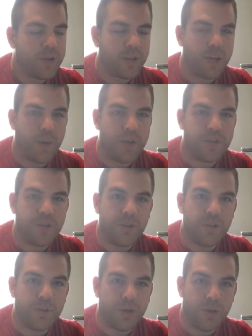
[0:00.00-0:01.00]
go
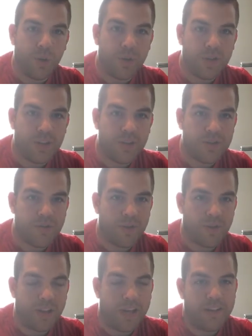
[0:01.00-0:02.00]
into the golden years of
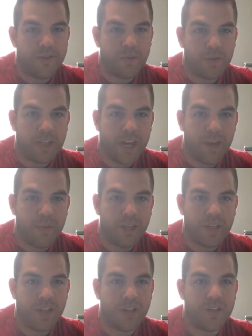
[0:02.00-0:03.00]
their life, the
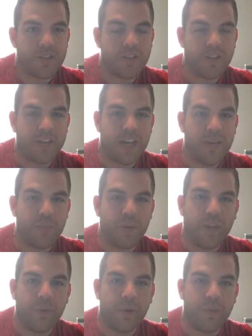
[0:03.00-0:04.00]
retirement years, the time when
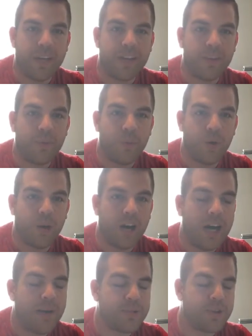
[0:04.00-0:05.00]
they want to make work
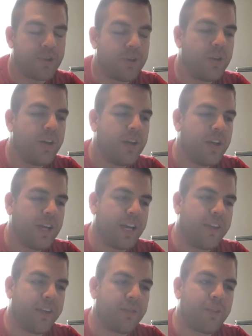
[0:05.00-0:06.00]
optional,
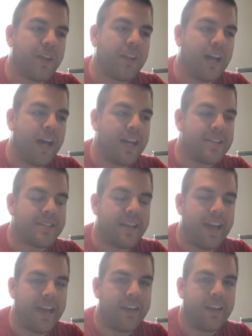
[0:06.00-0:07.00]
and they realize
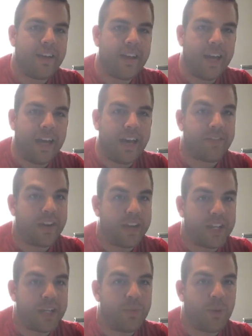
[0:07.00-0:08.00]
that, hey, I've got to
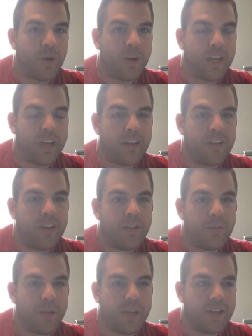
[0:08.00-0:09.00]
keep working
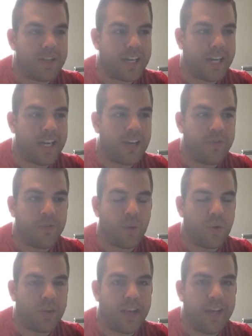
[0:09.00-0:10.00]
because I can't
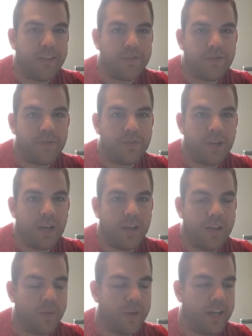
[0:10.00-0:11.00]
afford life
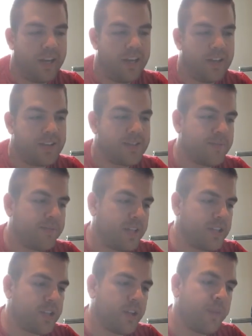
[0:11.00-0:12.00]
the way it is.
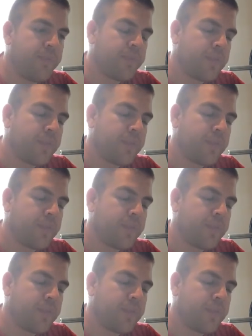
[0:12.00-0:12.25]
And so,